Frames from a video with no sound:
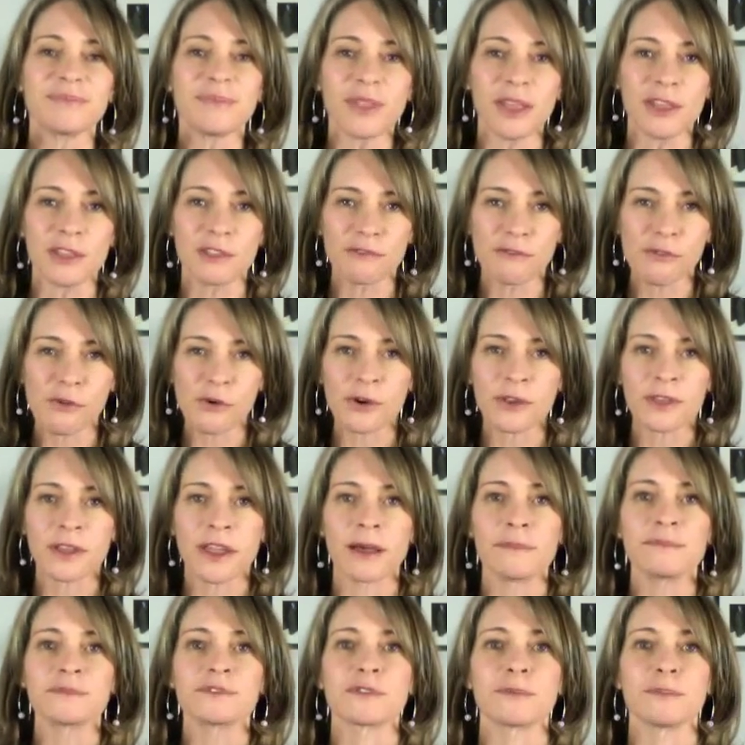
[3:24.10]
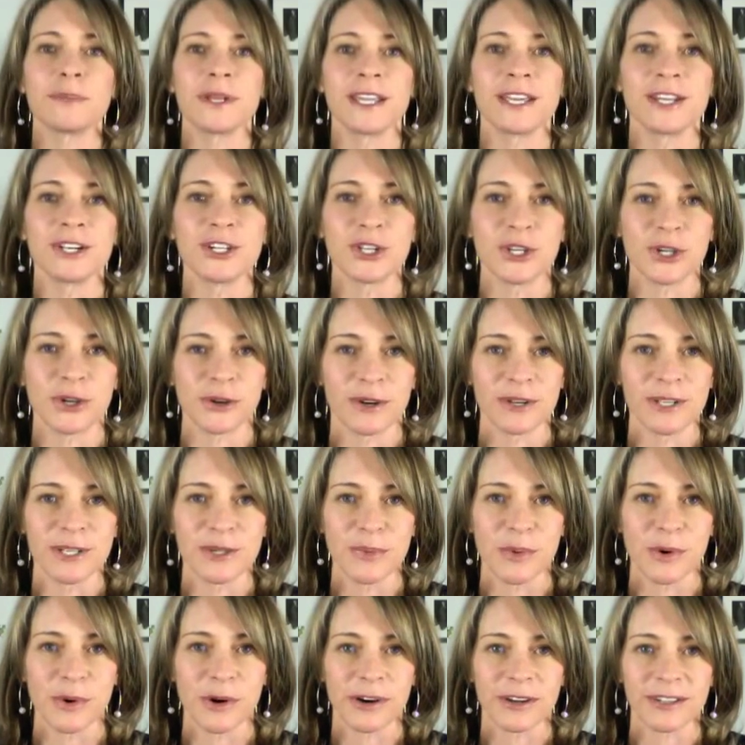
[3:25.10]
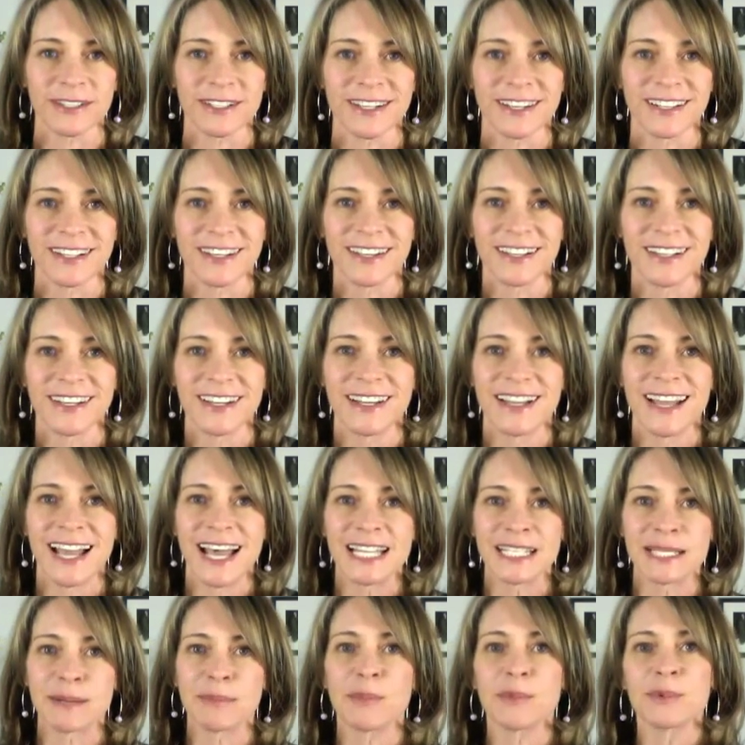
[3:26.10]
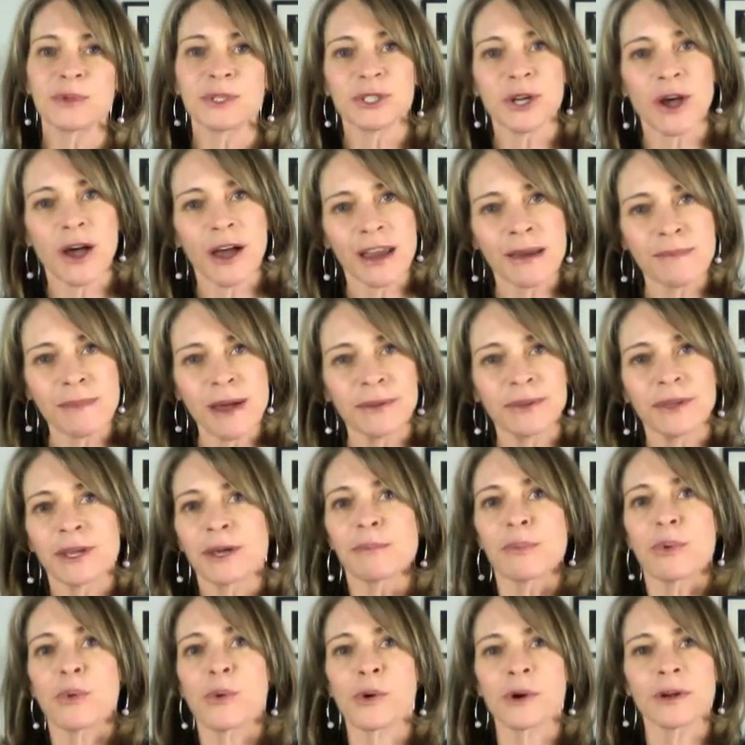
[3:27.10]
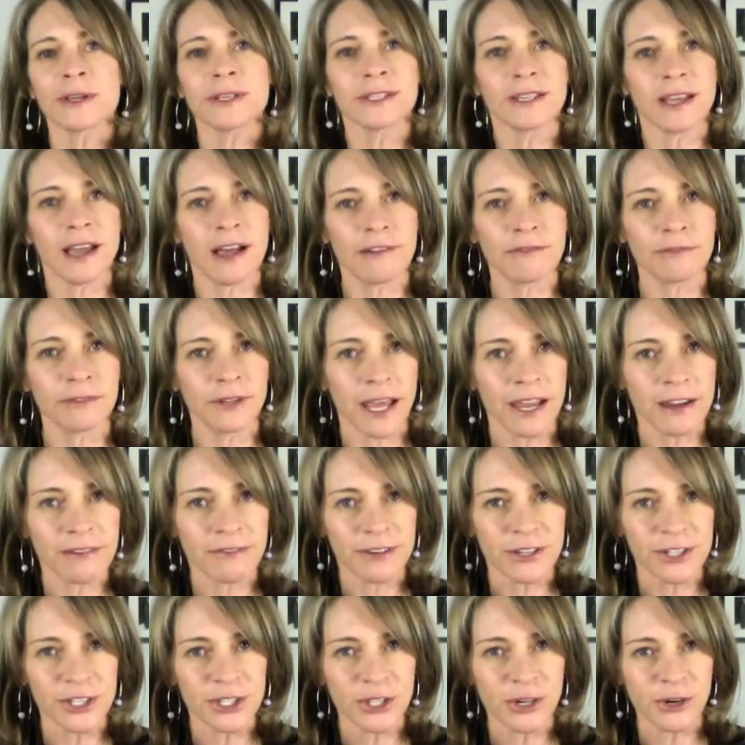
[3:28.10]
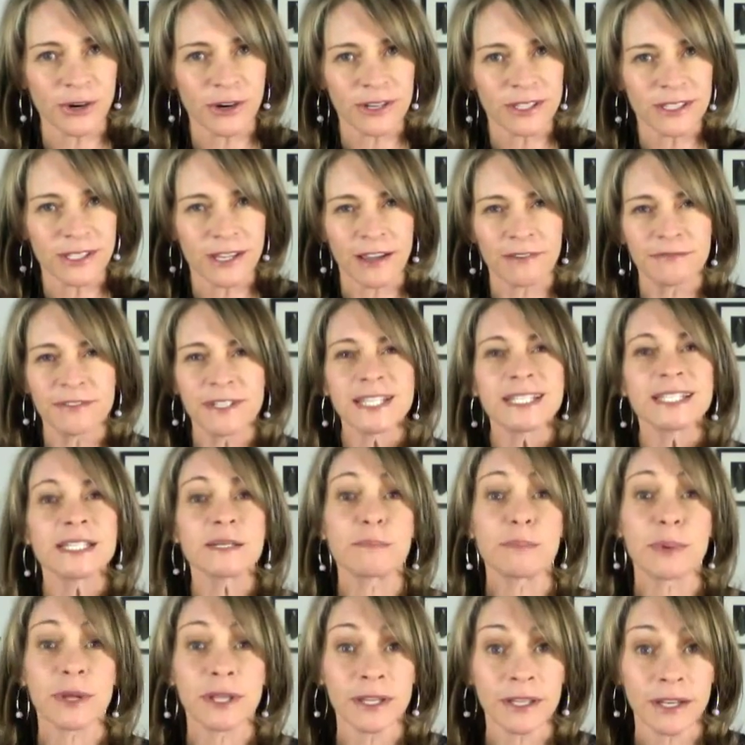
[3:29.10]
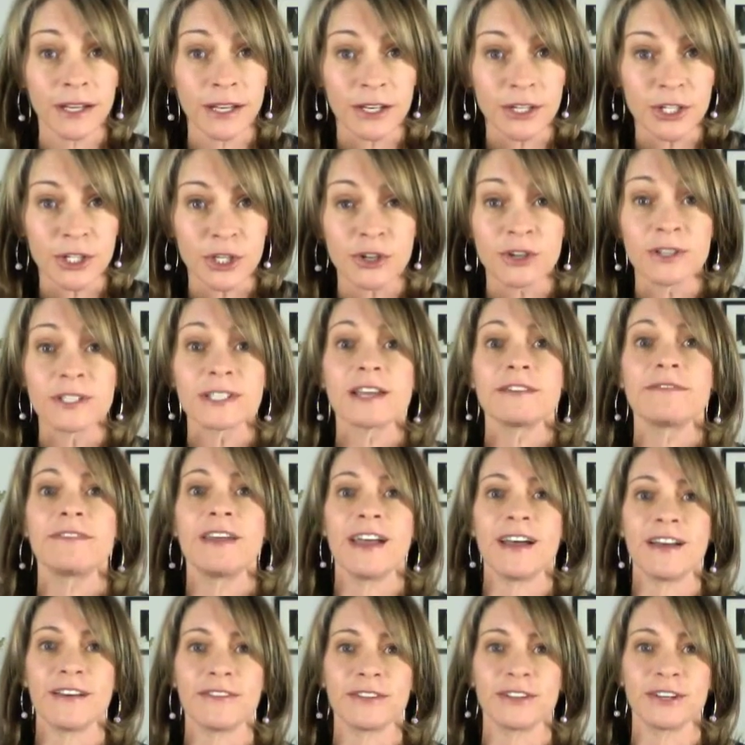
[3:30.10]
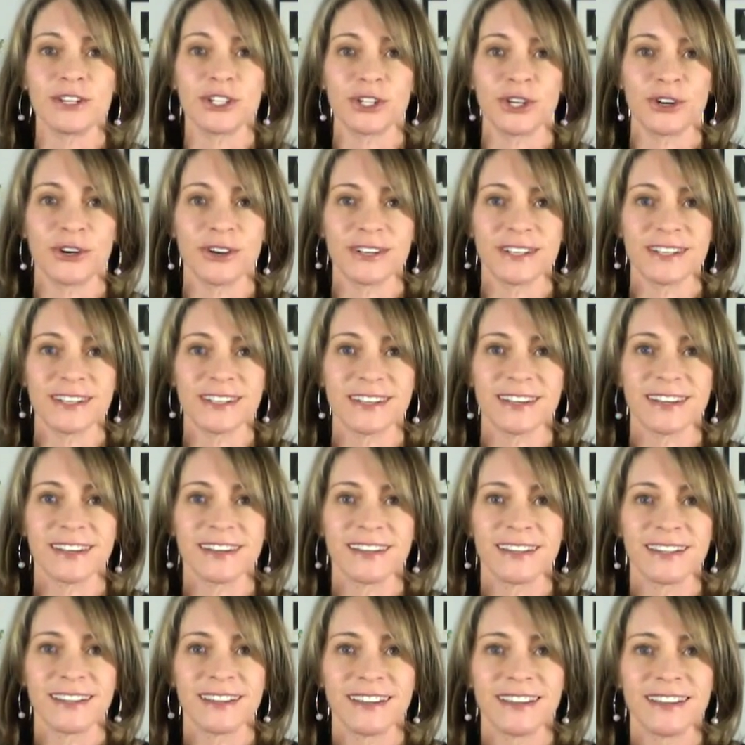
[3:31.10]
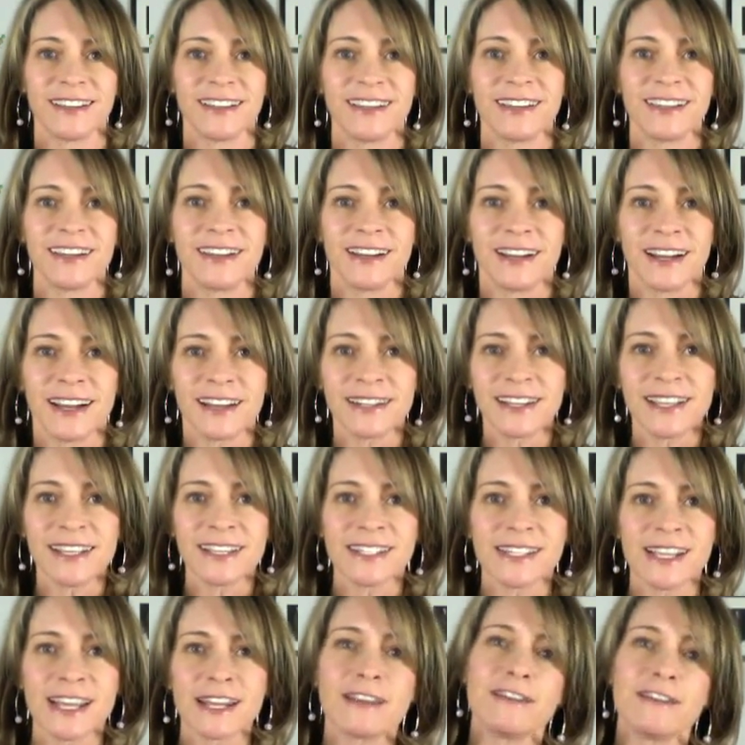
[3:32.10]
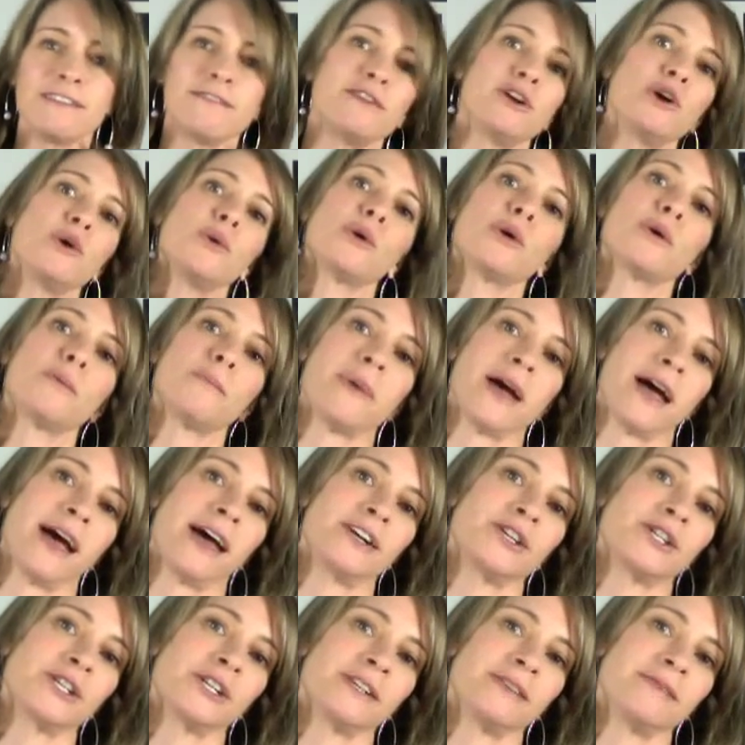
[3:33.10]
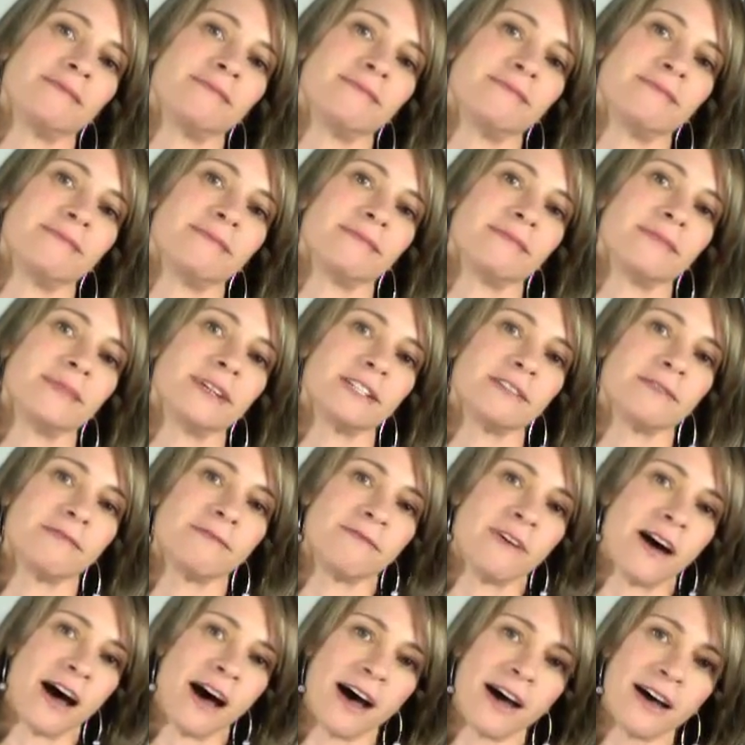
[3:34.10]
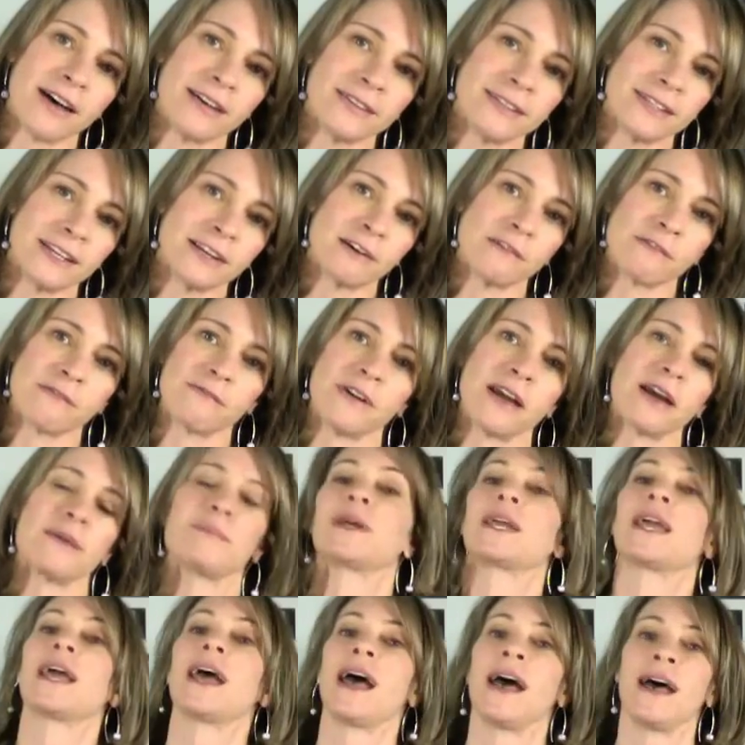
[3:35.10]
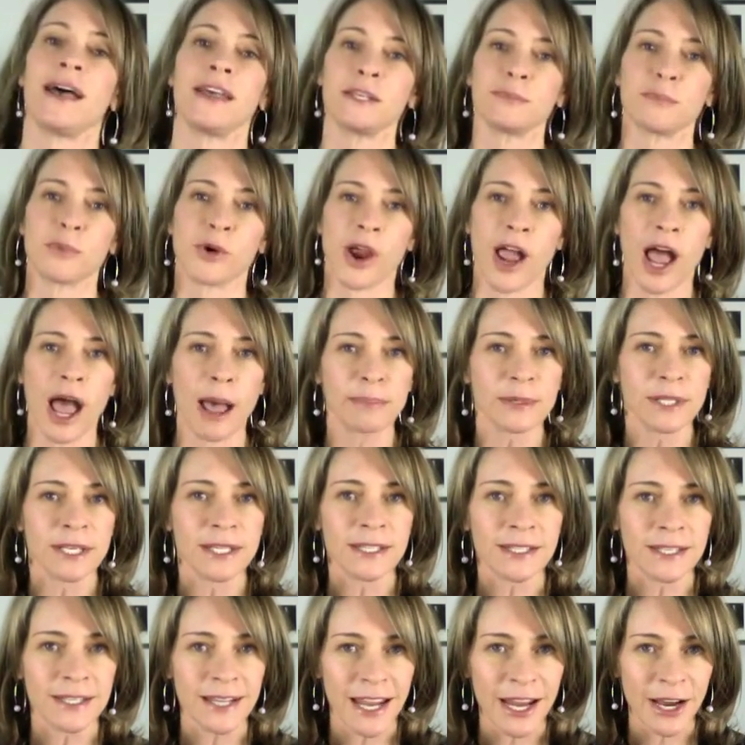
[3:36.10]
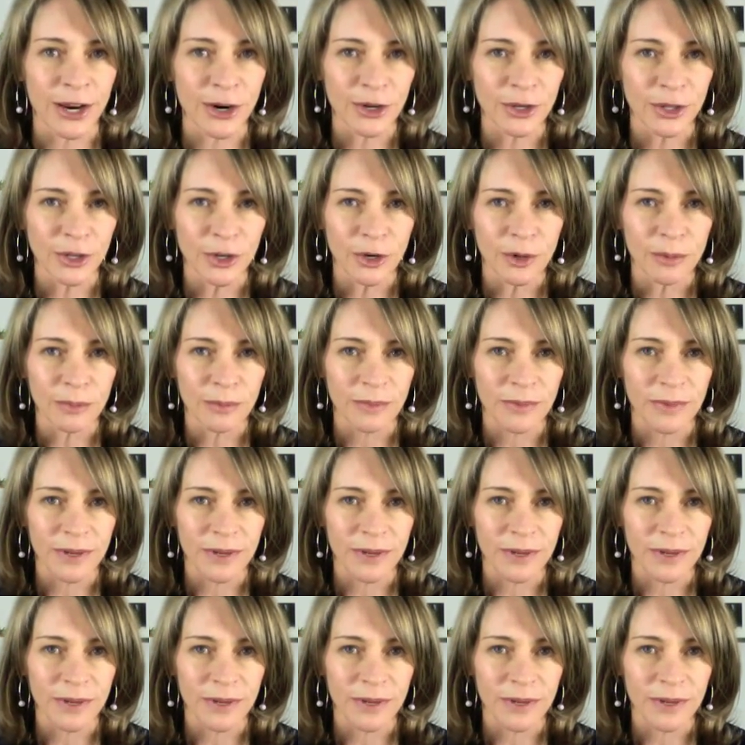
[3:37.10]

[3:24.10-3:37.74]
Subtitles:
The 4th comes from the insurance world. Someone was talking about the importance of life insurance, of disability insurance, of health insurance. And they said, if you would imagine this vase that your family has, perhaps it's an heirloom,